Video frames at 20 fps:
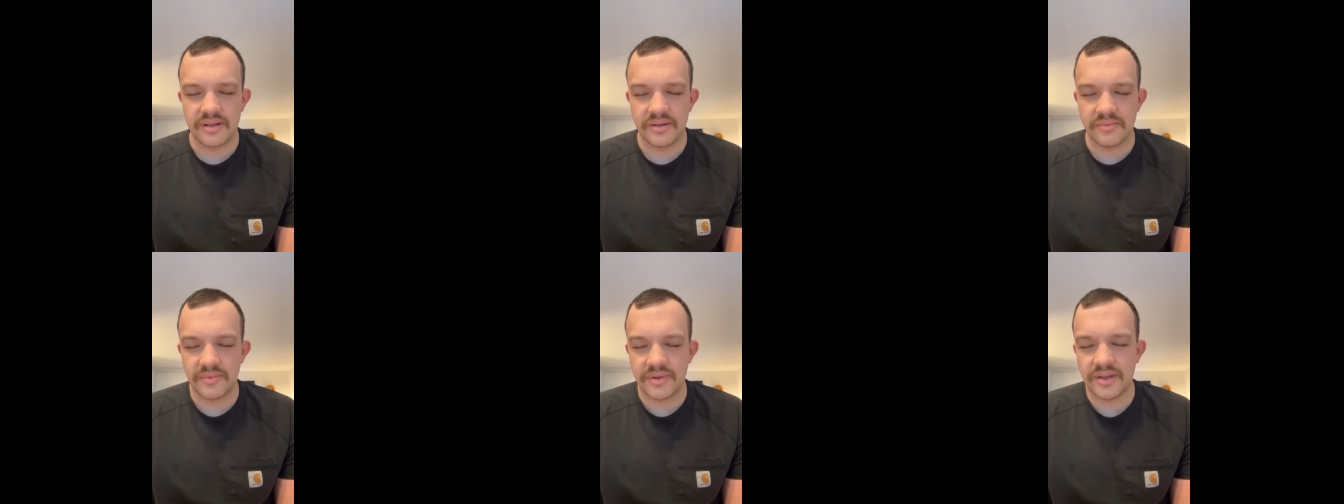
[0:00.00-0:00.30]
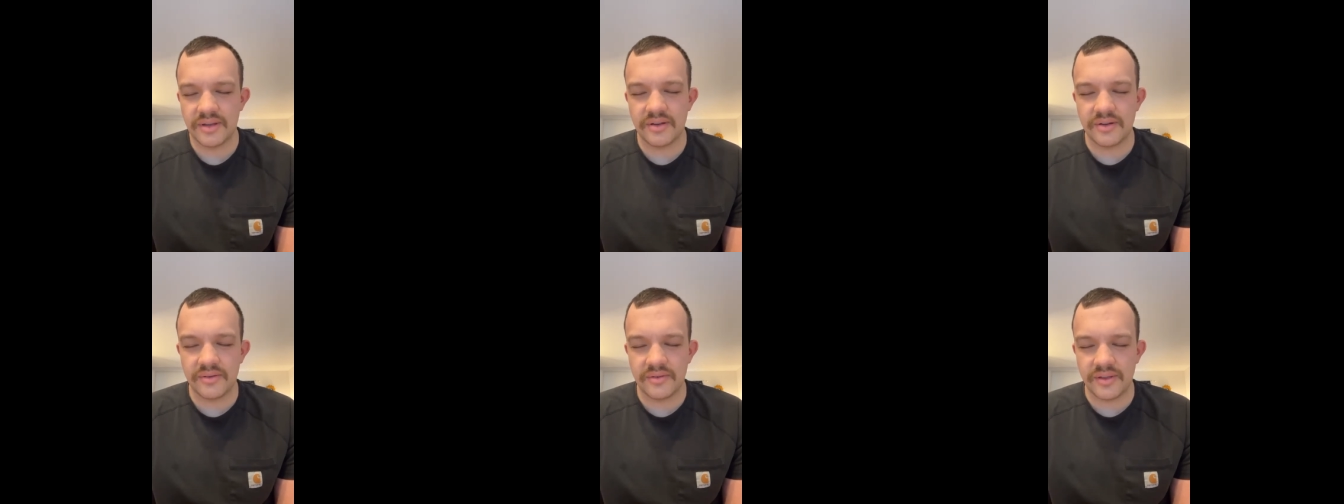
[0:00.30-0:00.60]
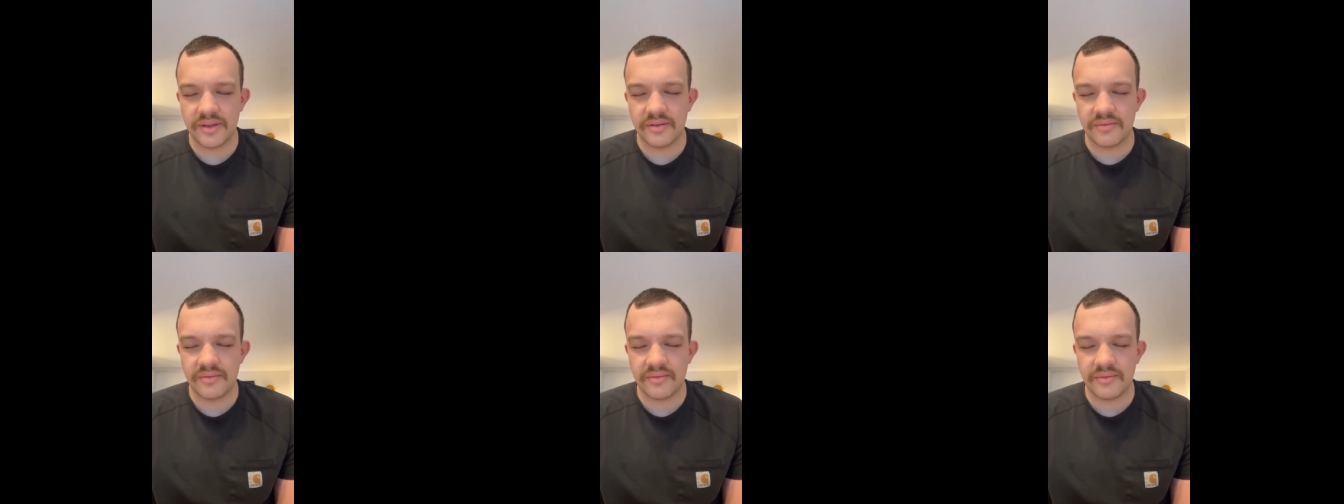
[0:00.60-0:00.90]
And we know
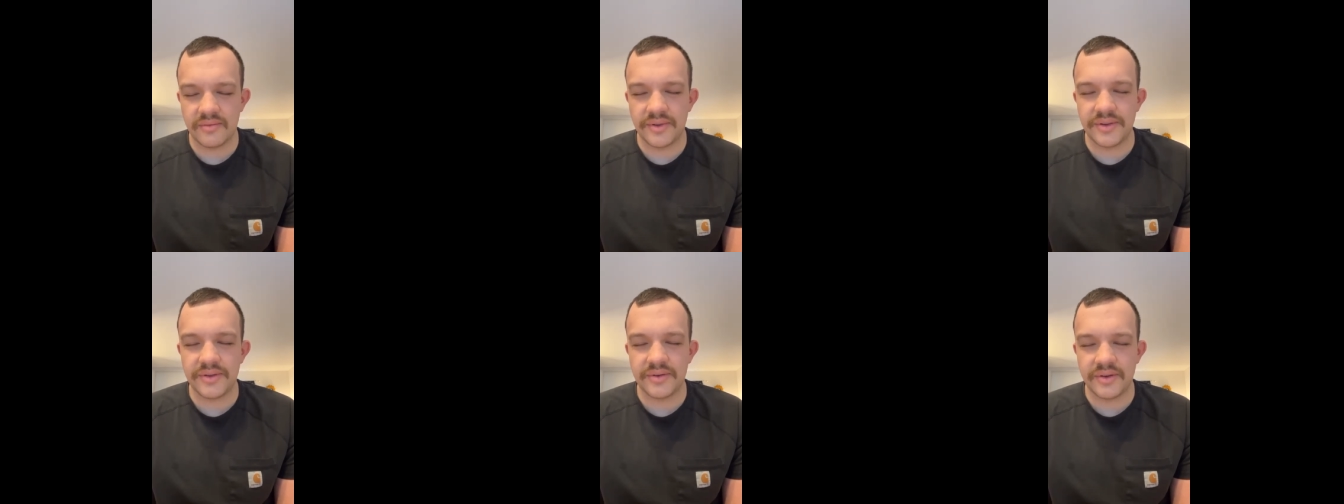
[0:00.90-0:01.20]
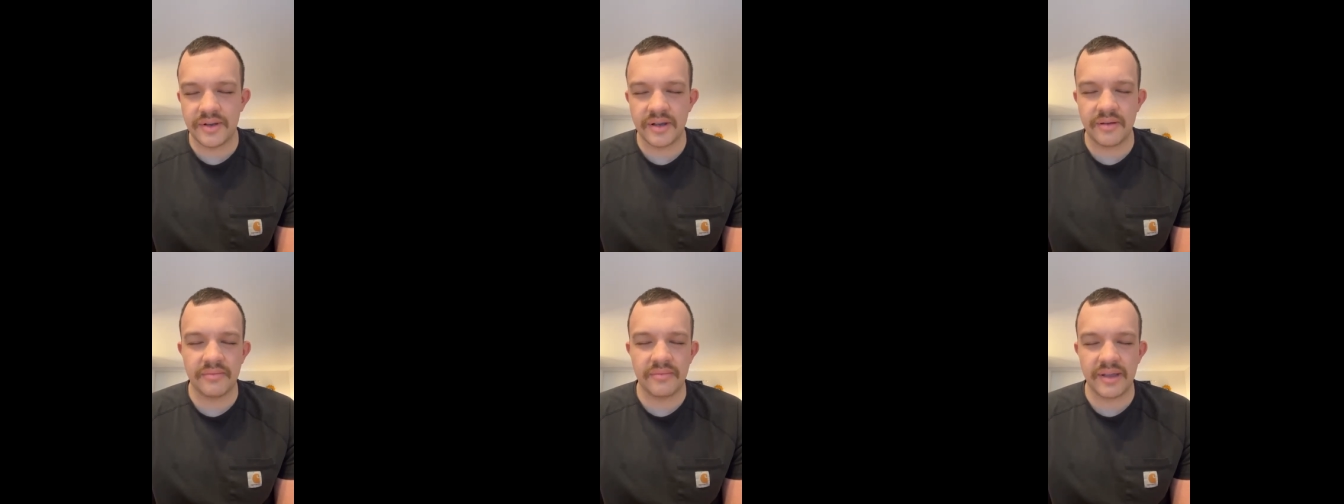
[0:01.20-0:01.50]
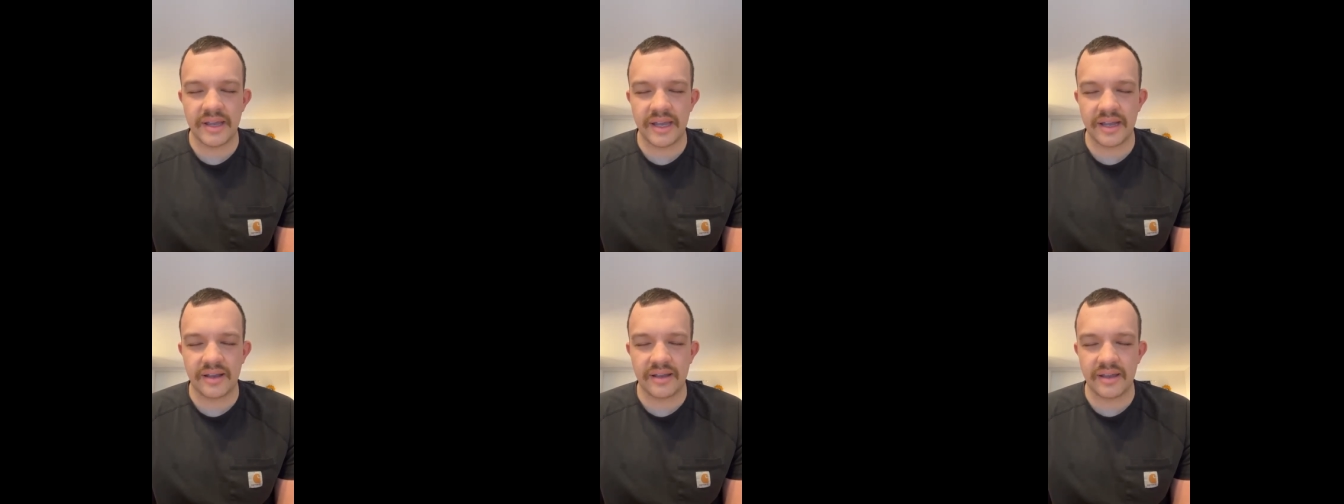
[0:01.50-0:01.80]
that when you come
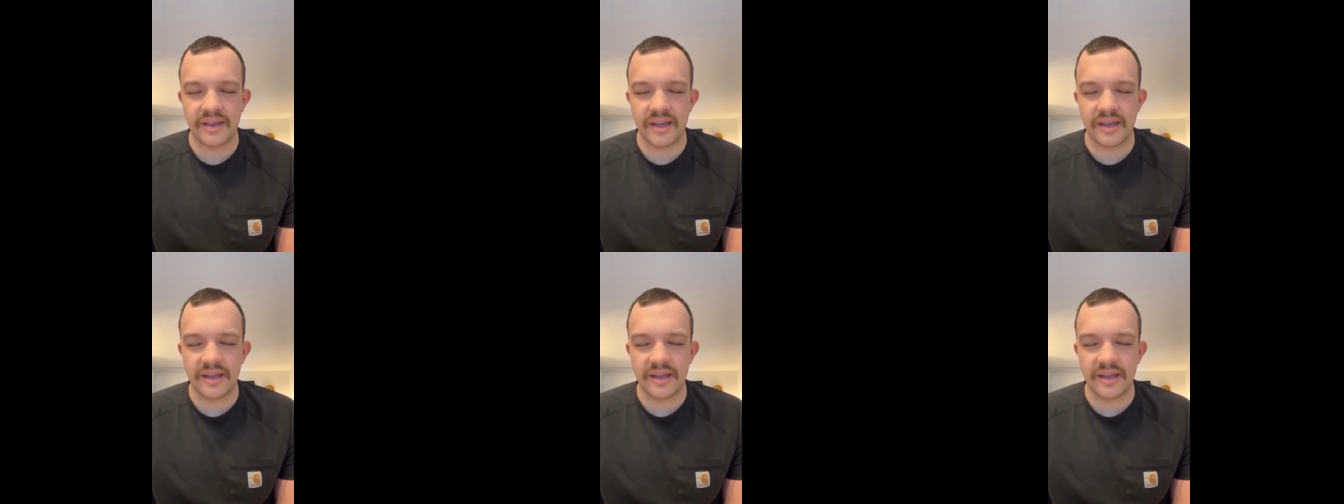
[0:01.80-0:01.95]
back,